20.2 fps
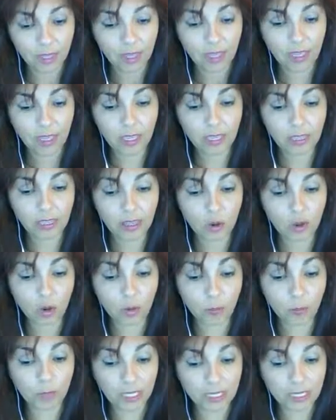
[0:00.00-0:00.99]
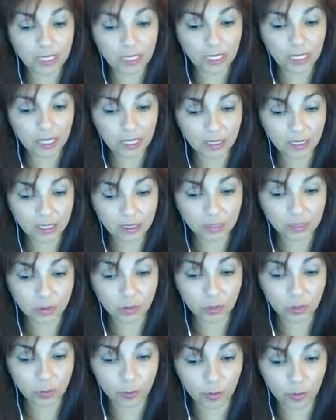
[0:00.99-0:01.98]
in obedience
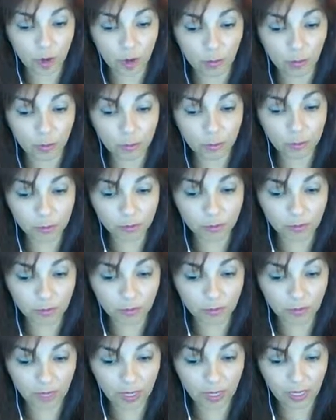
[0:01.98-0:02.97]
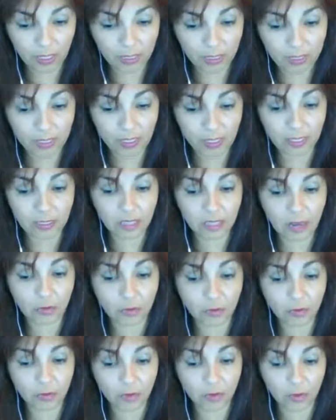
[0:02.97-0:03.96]
to the problems we face in
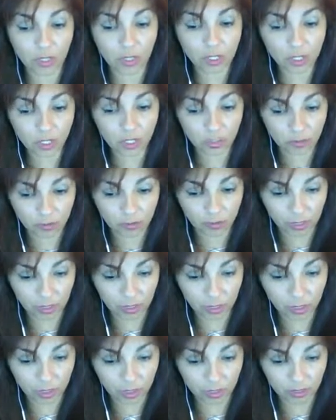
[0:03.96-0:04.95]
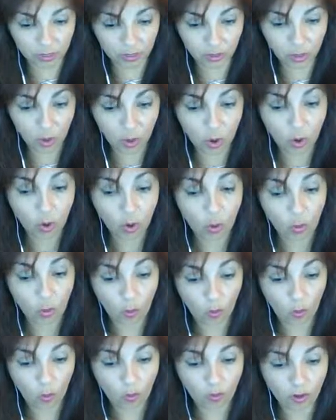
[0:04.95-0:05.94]
our regeneration,
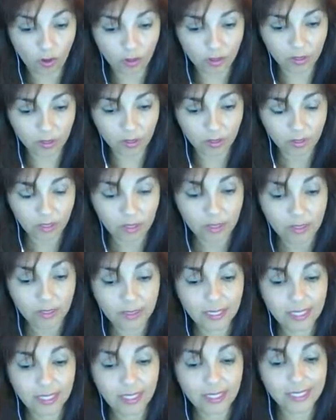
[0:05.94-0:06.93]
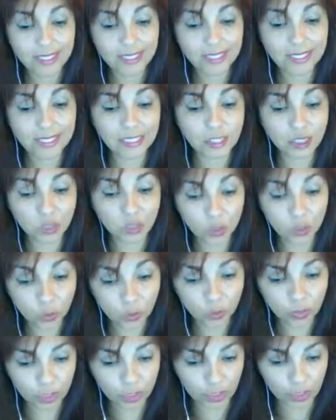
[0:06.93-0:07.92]
or the
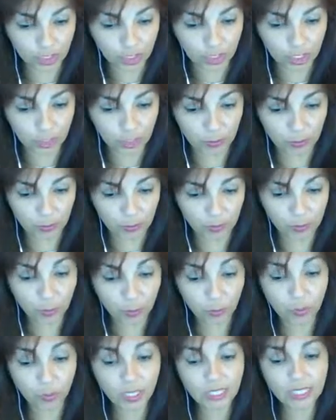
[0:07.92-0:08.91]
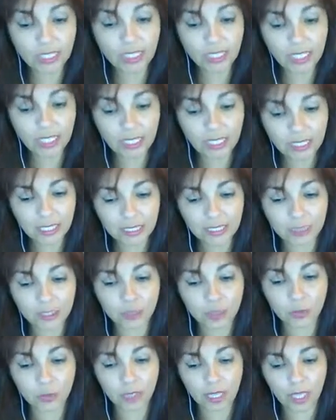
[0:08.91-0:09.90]
stewardship we need
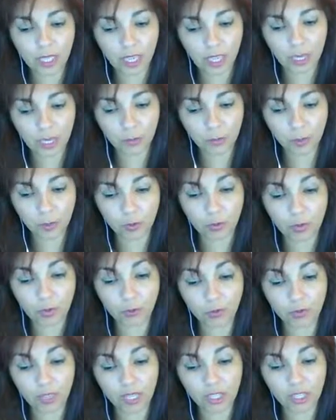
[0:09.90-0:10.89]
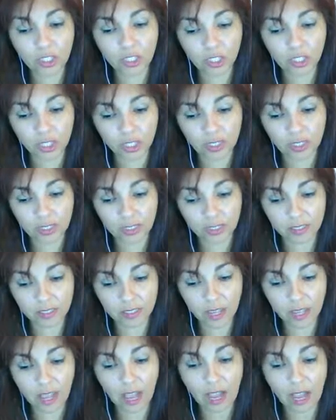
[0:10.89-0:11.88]
to be able to
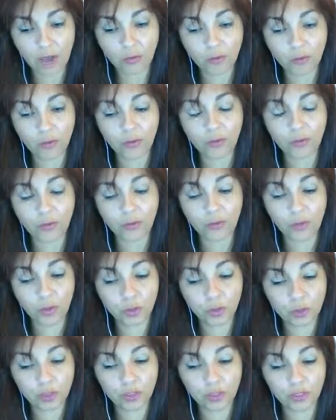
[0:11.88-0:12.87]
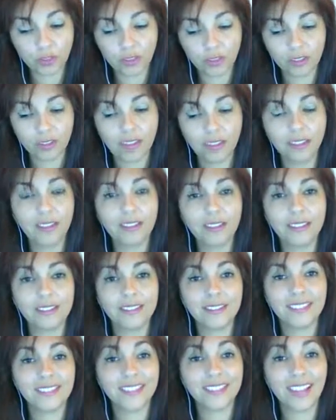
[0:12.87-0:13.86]
readjust our future
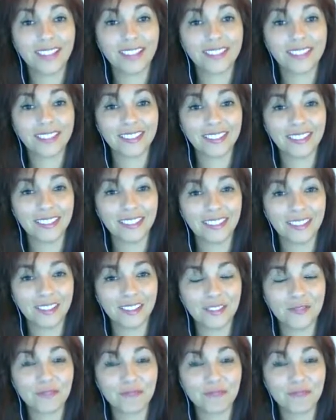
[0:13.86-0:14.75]
destiny.